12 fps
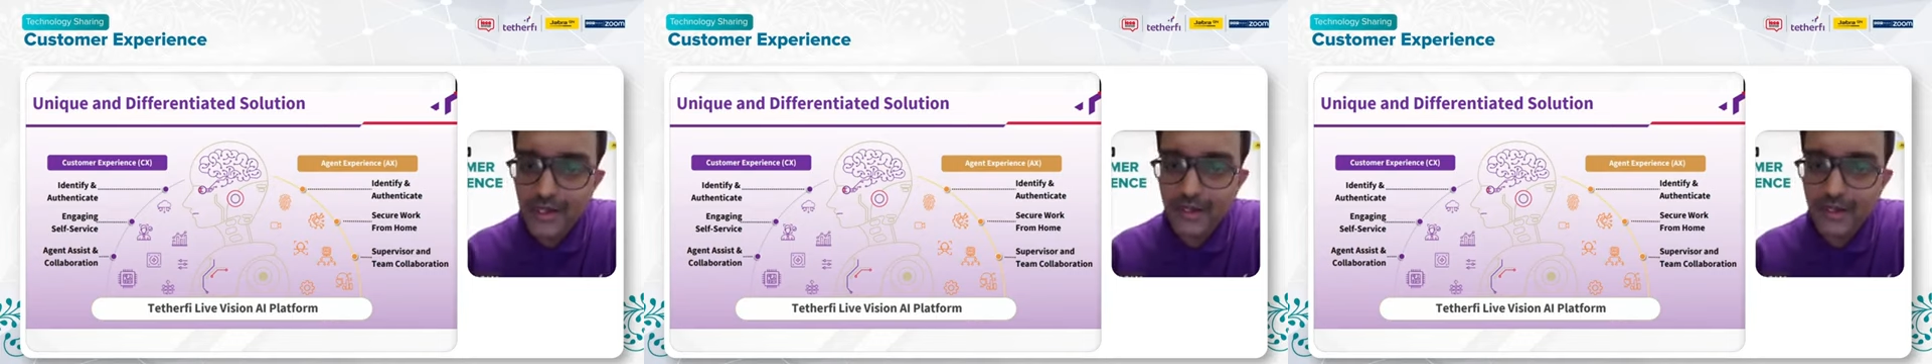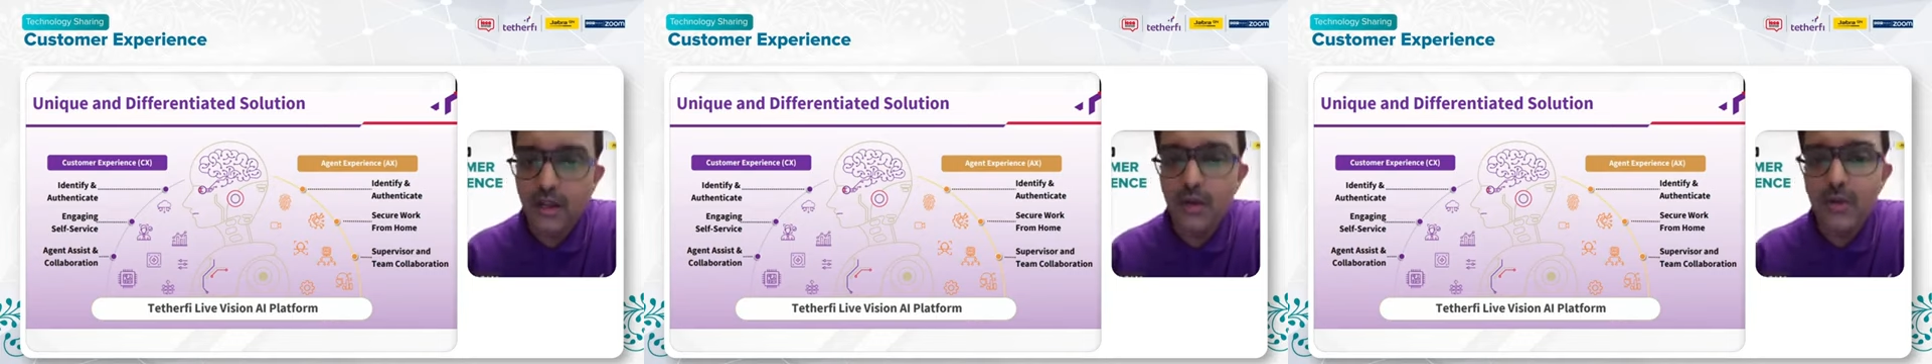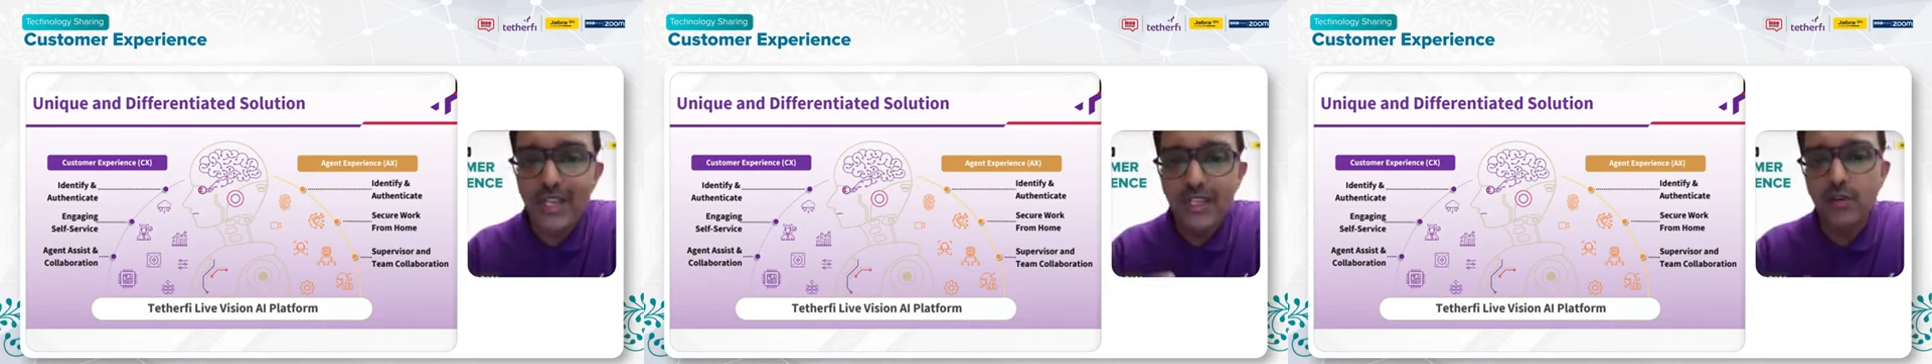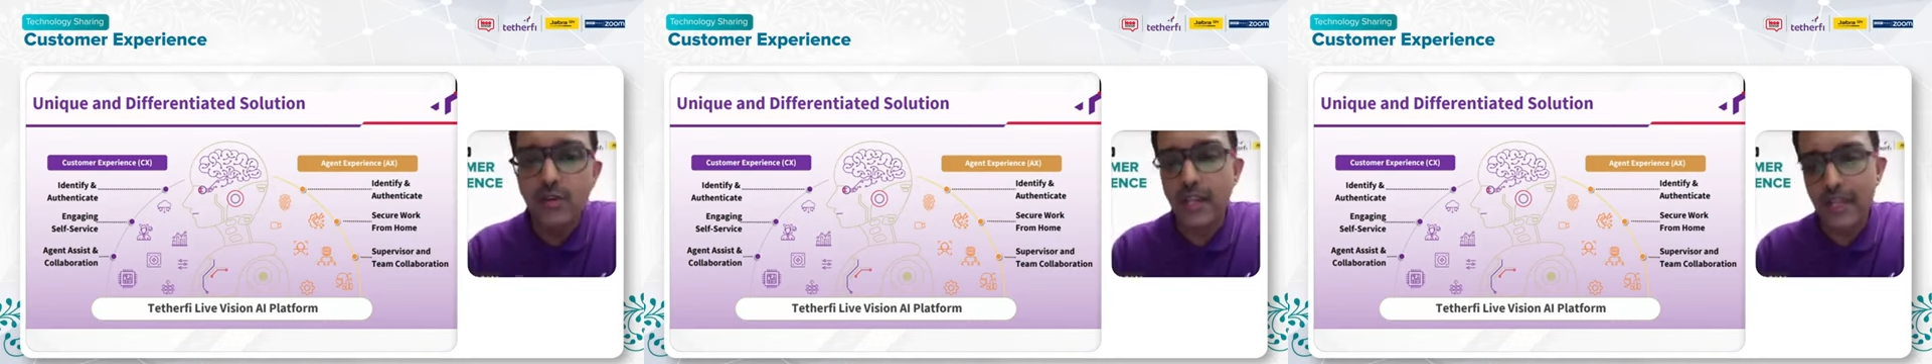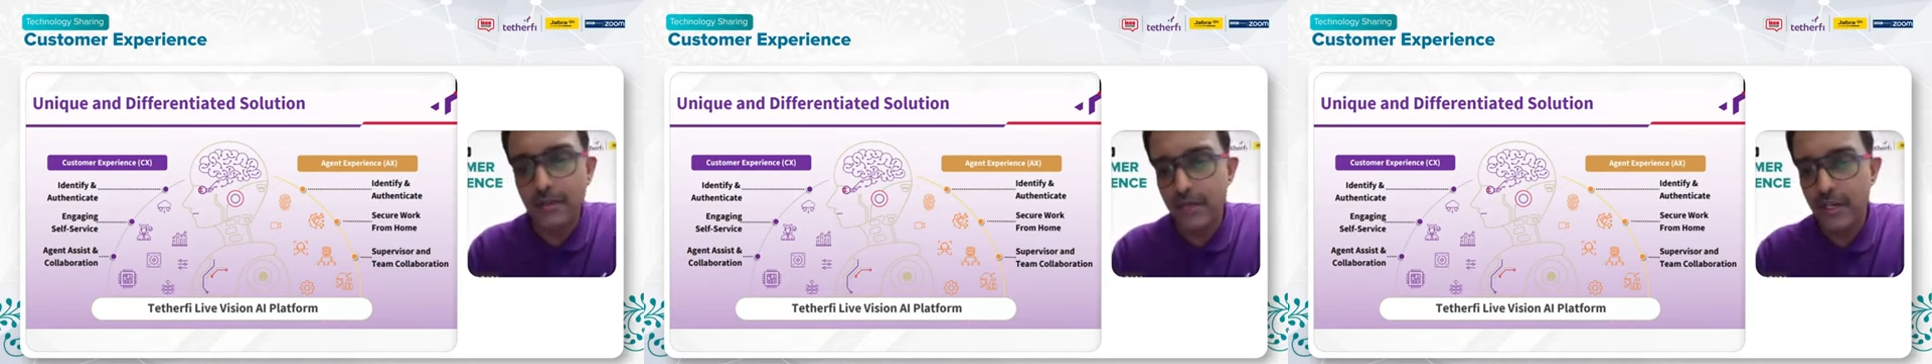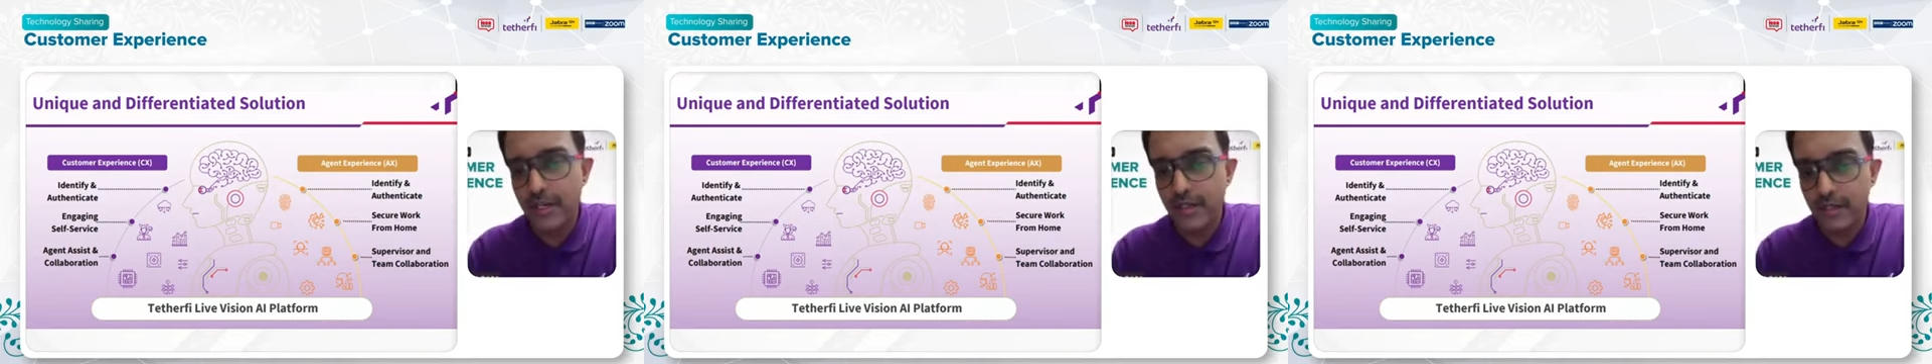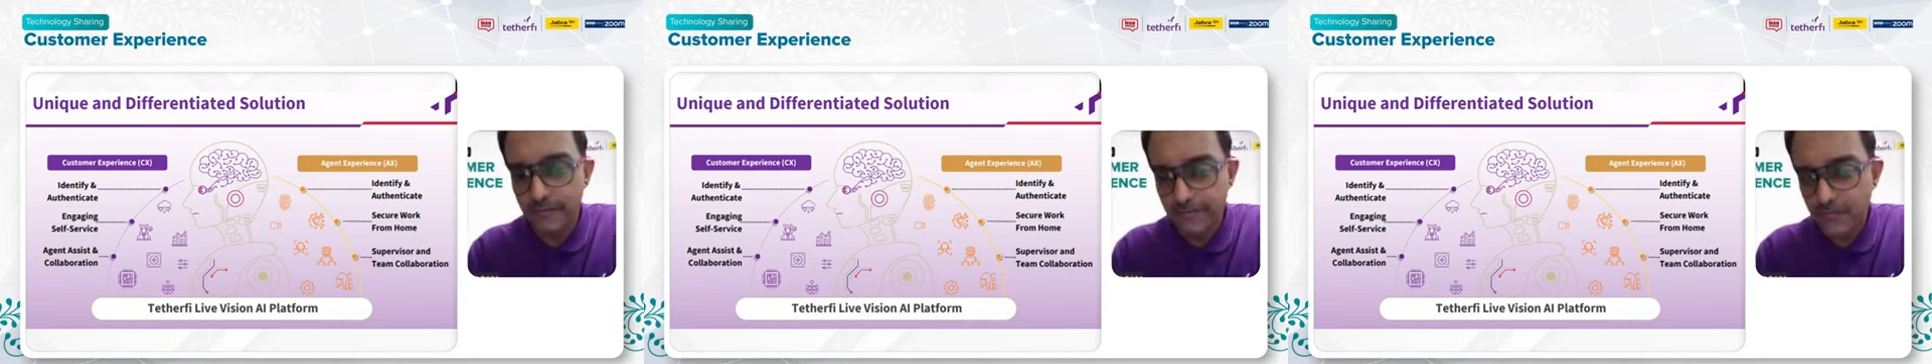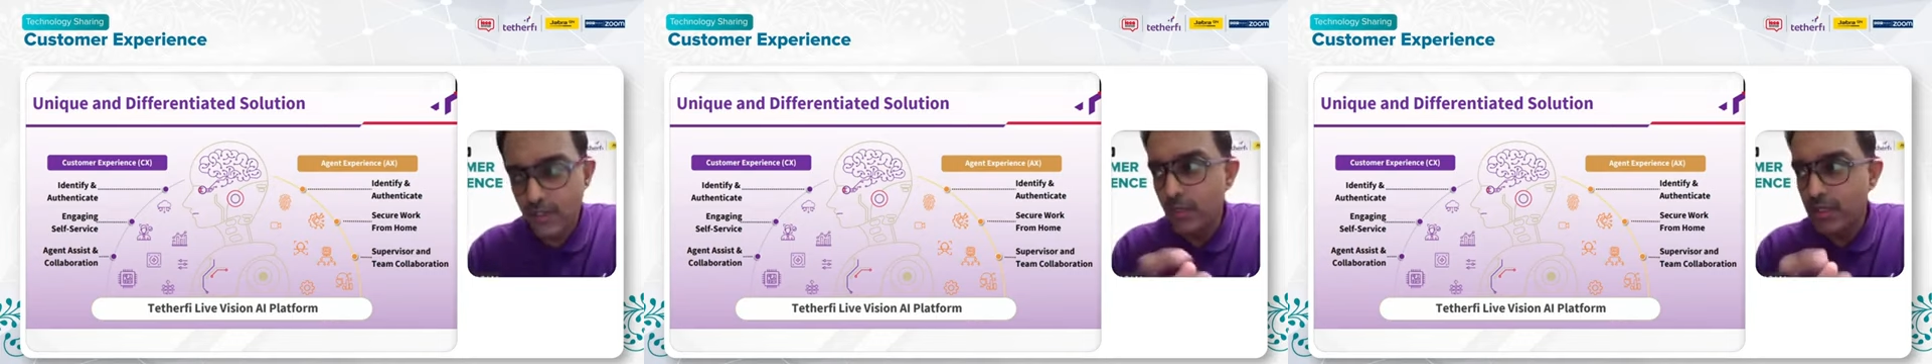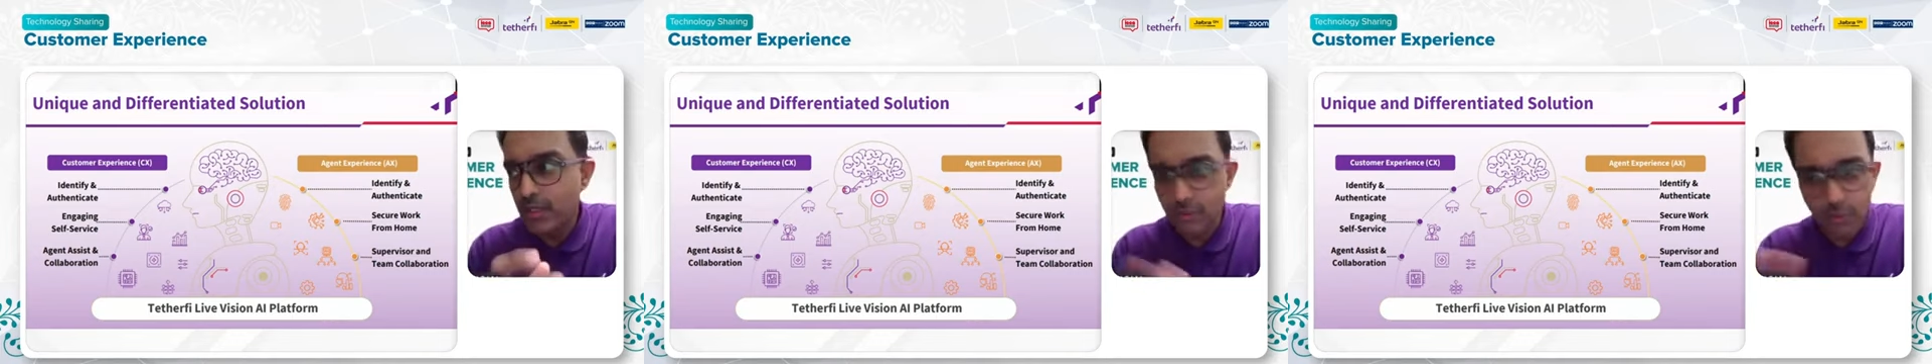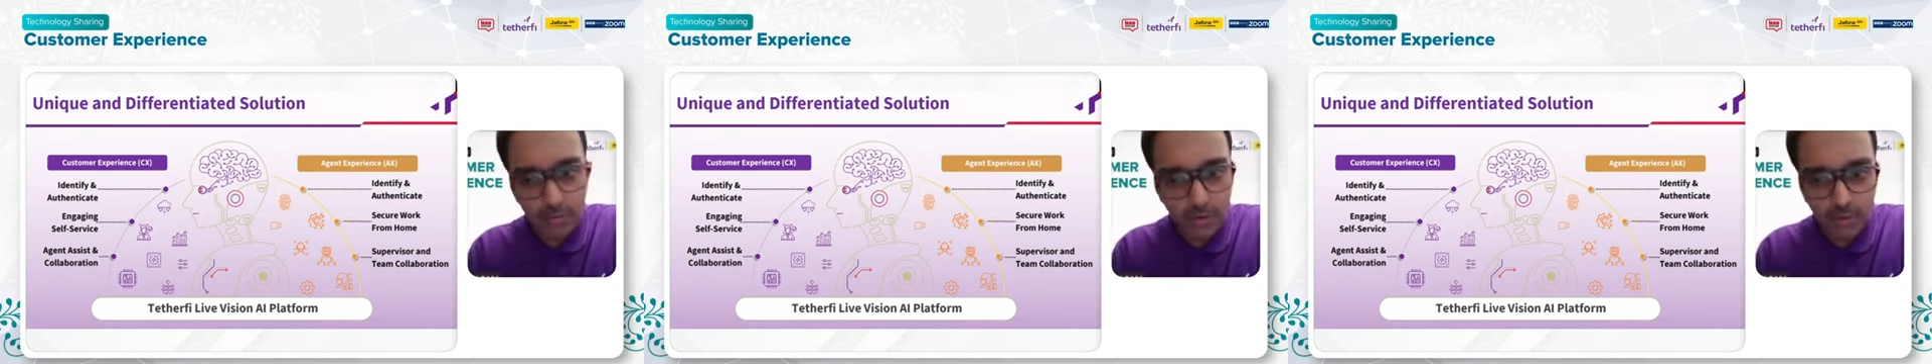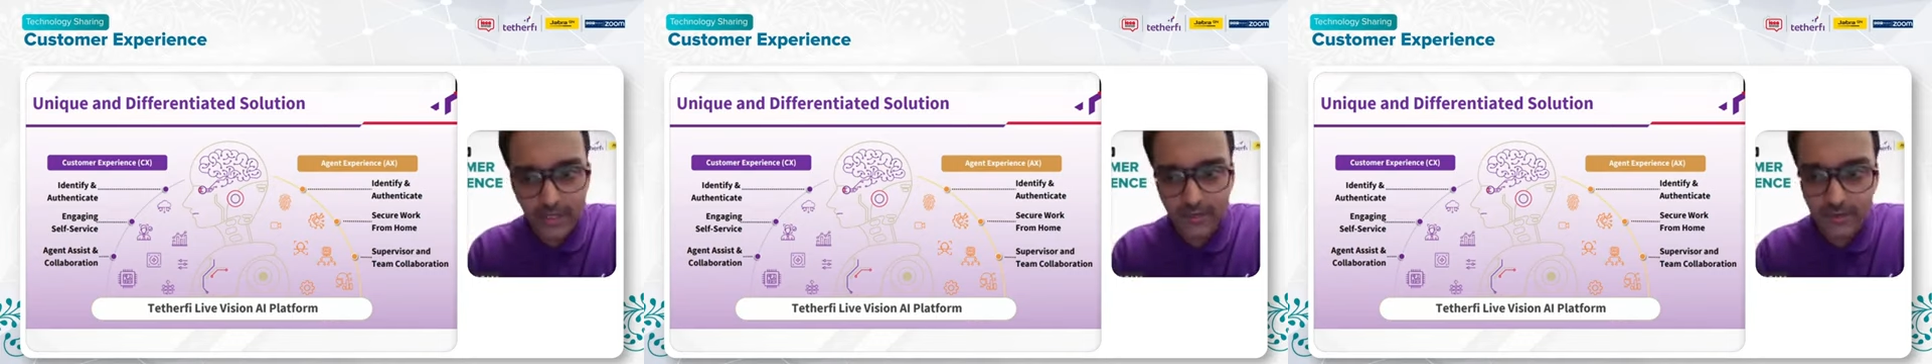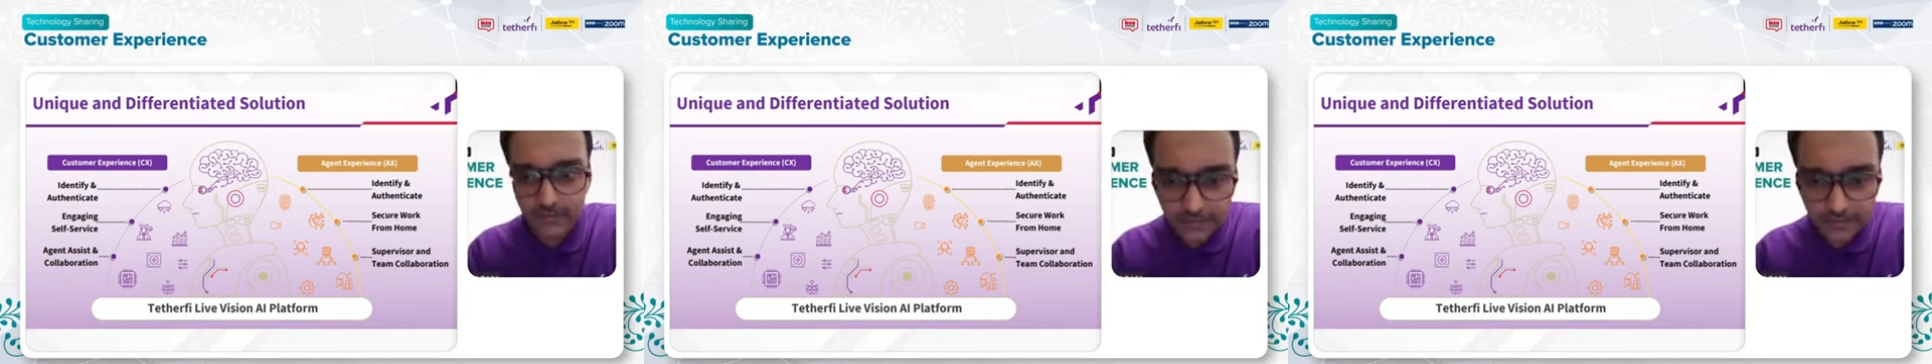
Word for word: and how can he collaborate with the supervisor